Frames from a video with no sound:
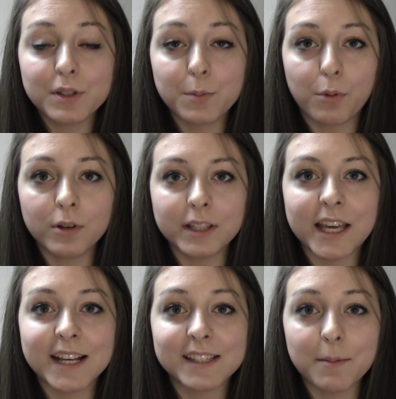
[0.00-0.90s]
most
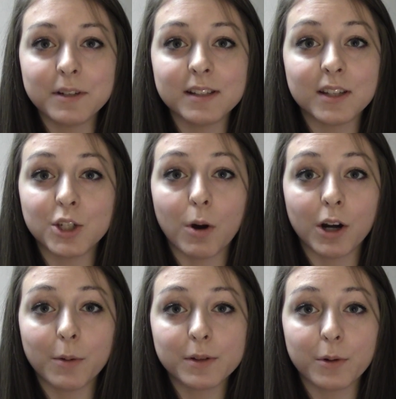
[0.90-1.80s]
importantly, acceptance that you
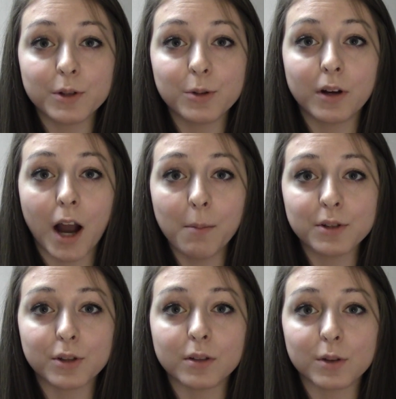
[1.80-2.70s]
aren't always going to
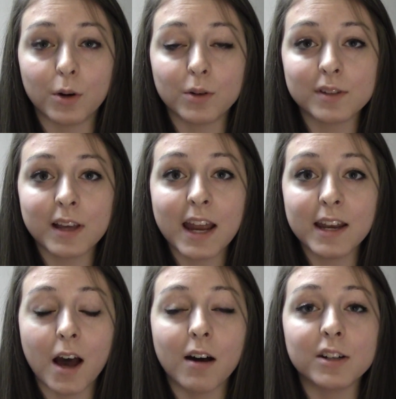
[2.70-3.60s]
accomplish those goals,
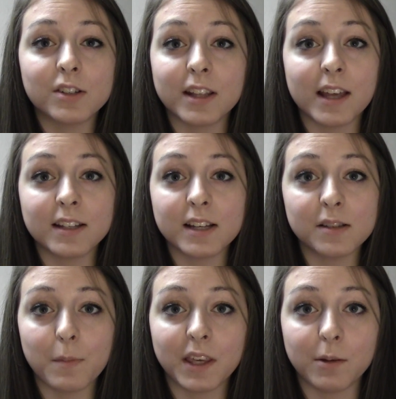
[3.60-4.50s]
and knowledge that that
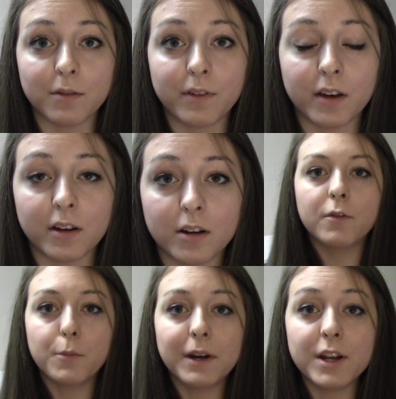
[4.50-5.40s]
doesn't make you a failure.
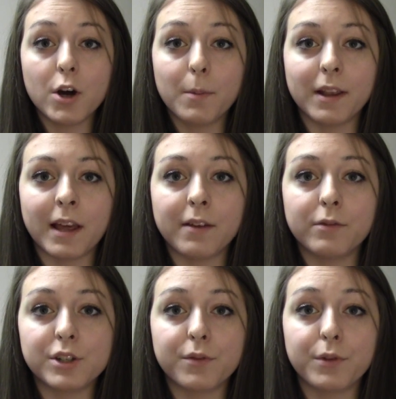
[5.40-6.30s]
From what I know about life,
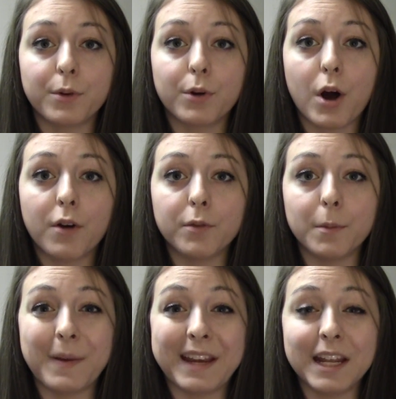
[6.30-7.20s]
which if you recall from
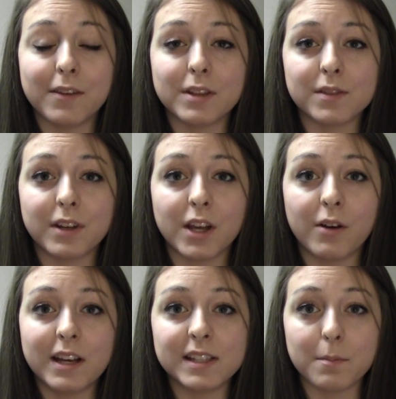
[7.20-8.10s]
the beginning of this
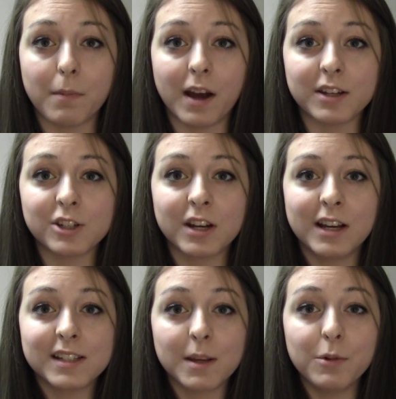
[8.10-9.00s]
video isn't much,
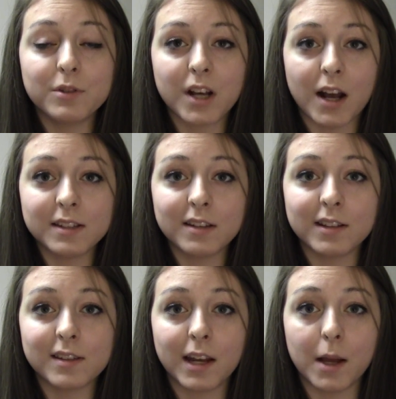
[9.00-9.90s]
Someone who's constantly
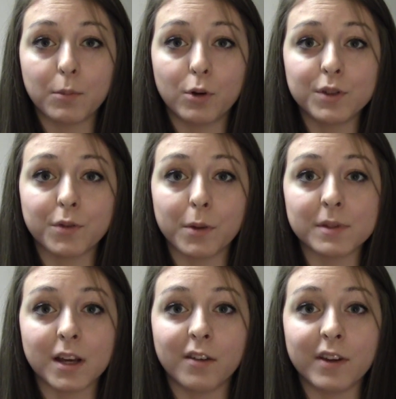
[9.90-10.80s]
setting up goals for
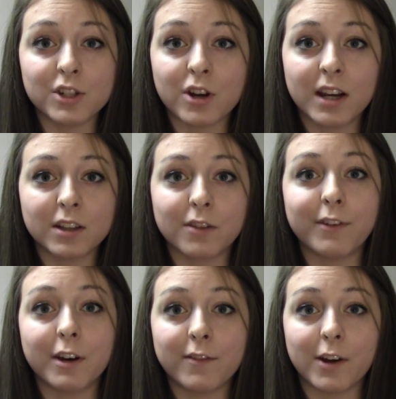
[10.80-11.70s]
themselves and trying their
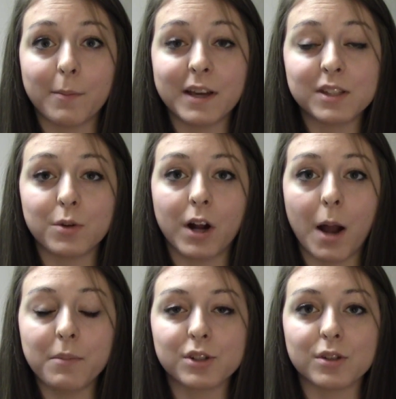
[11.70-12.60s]
very, very best to
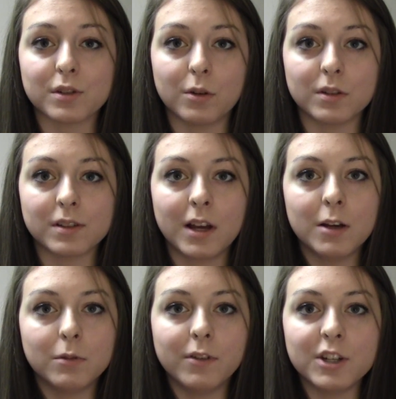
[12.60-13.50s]
accomplish those goals
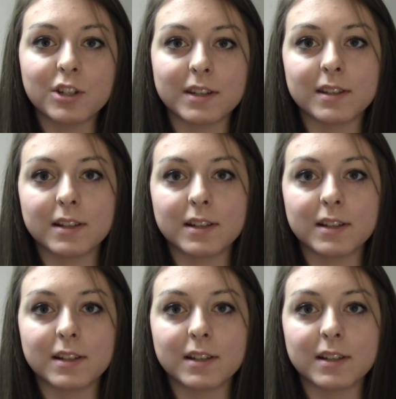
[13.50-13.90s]
will eventually